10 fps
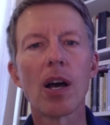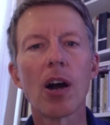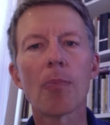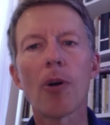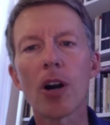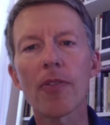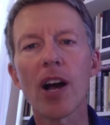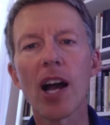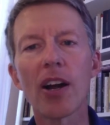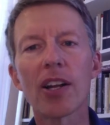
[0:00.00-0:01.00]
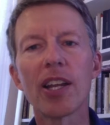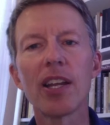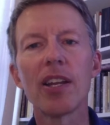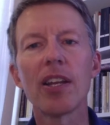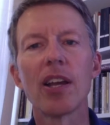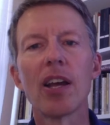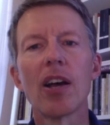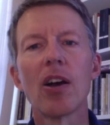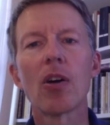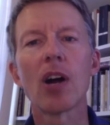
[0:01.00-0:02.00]
are part of a hierarchy
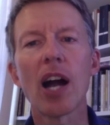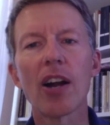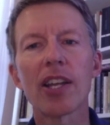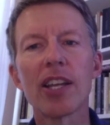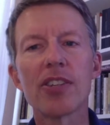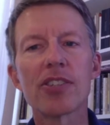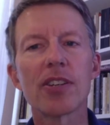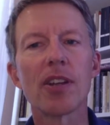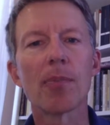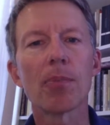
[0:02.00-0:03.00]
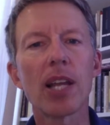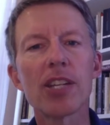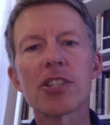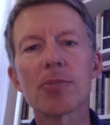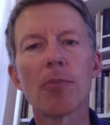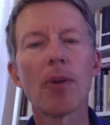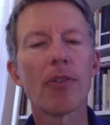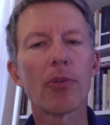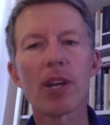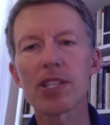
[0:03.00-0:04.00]
or hierarchies that place them
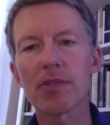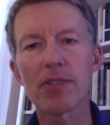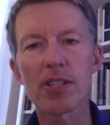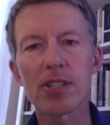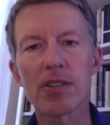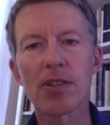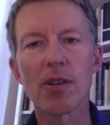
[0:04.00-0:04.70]
above the rest of us.